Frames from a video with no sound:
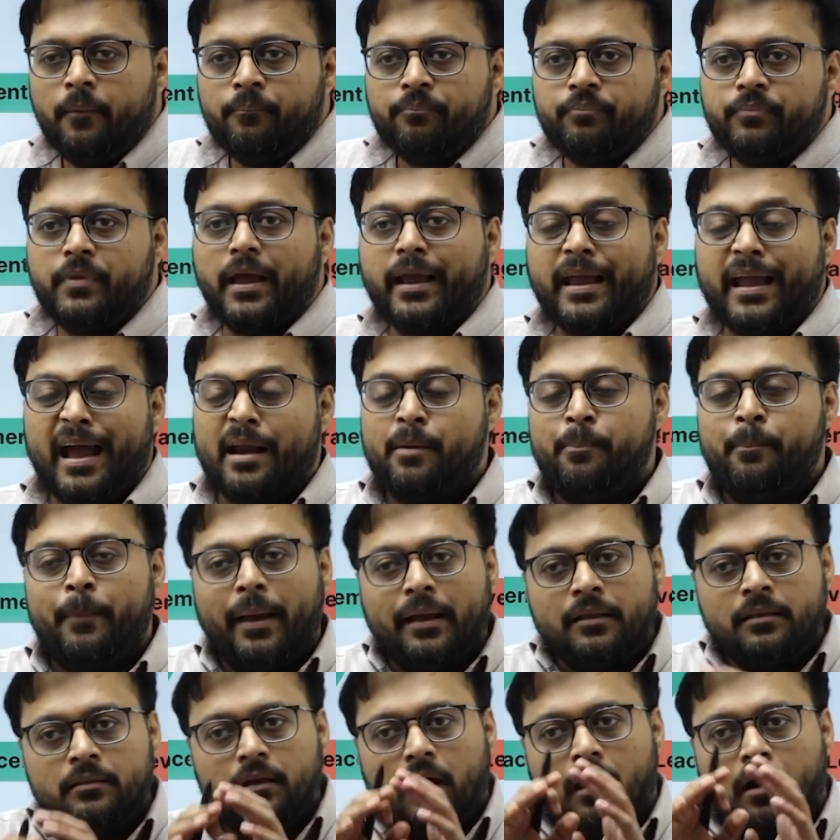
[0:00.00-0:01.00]
they can
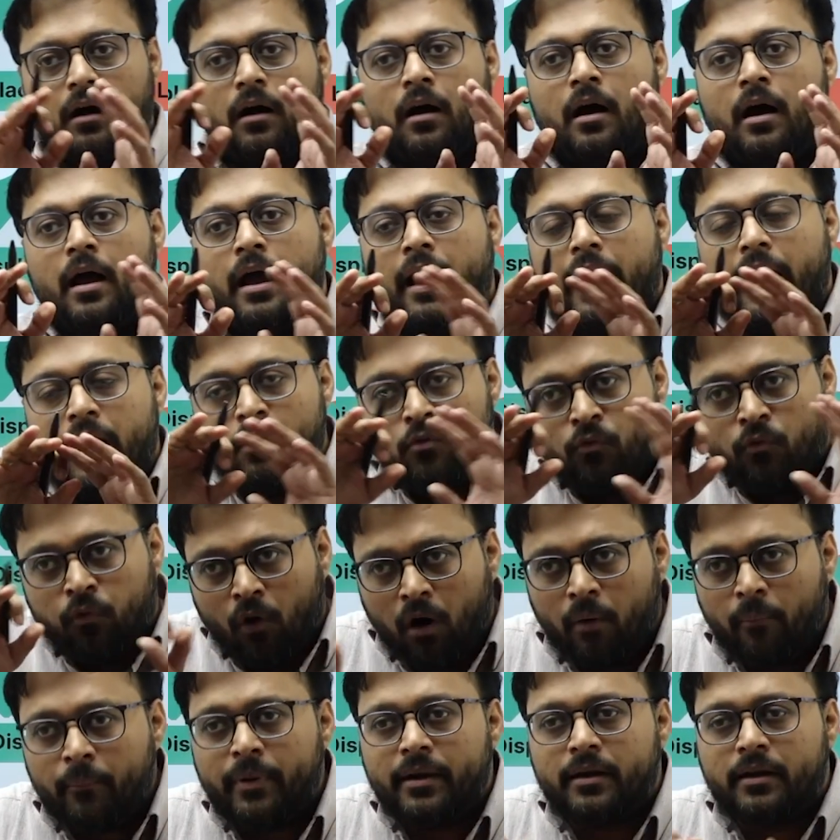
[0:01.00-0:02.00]
make the
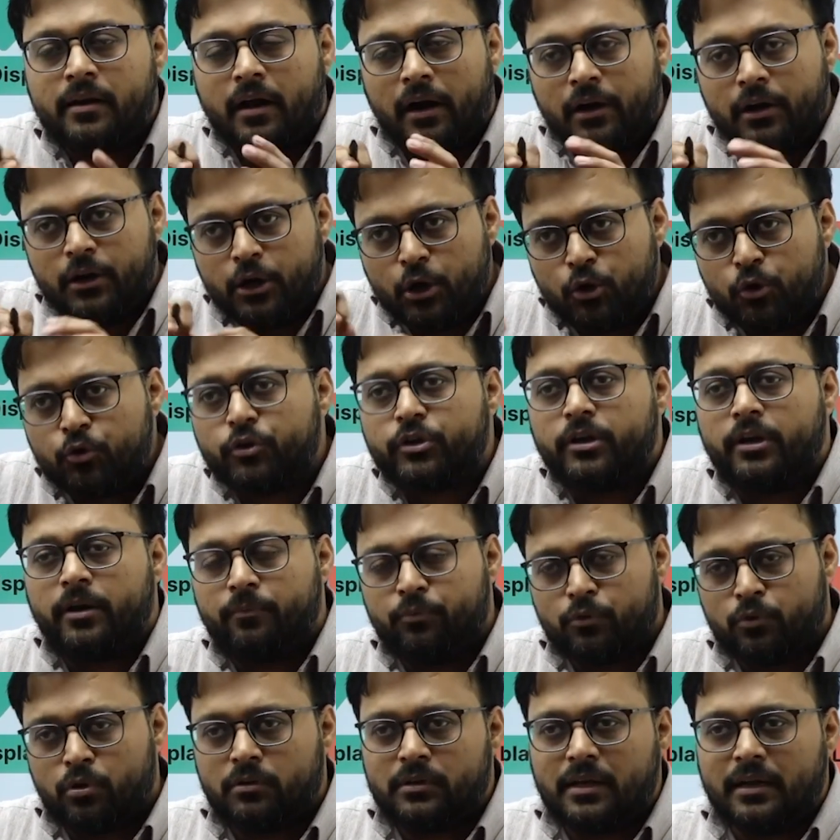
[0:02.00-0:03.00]
environment
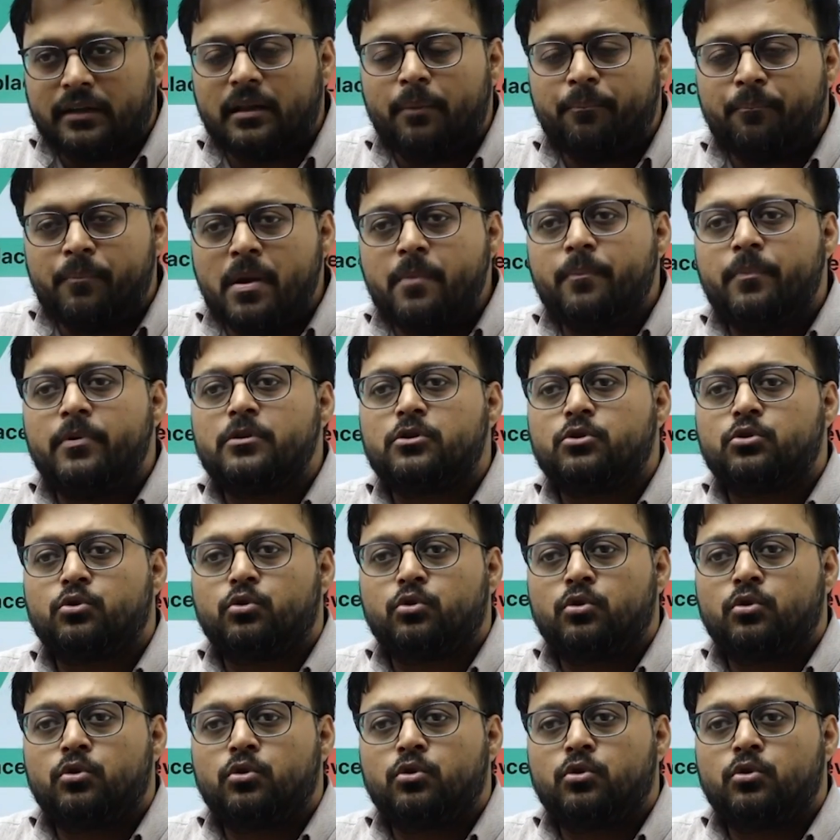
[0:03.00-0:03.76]
conducive so that the people